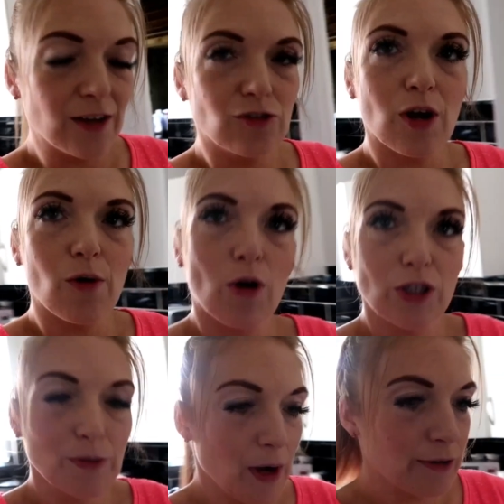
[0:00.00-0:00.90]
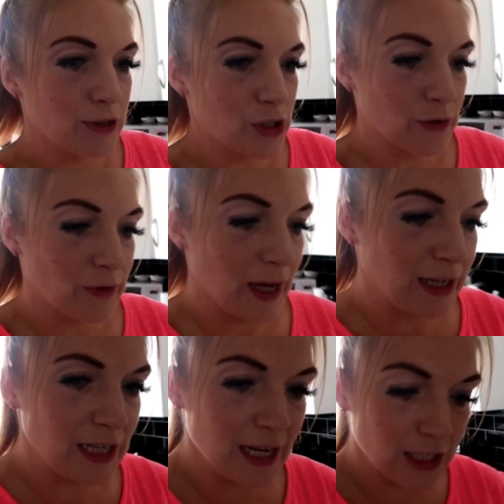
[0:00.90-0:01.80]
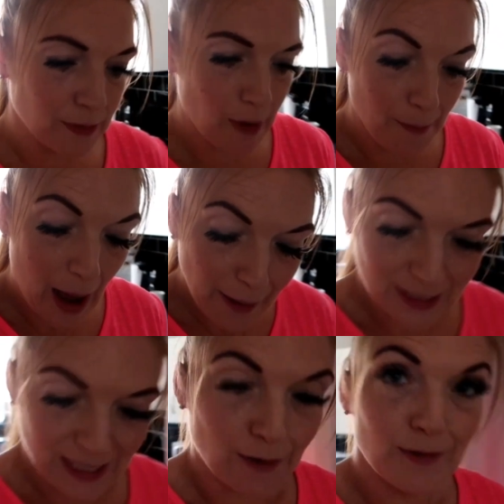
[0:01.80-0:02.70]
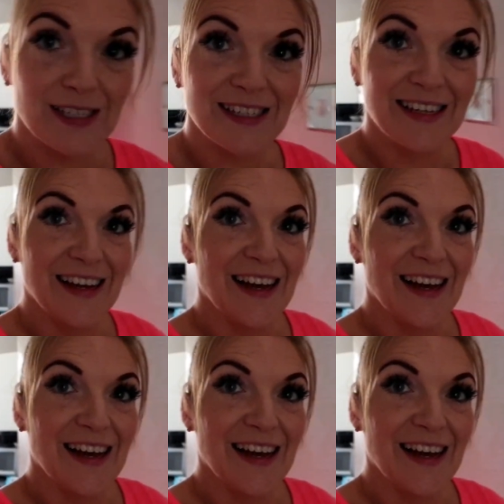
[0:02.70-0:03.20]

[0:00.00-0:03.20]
extra washing powder and stuff that I'd taken to my mum's house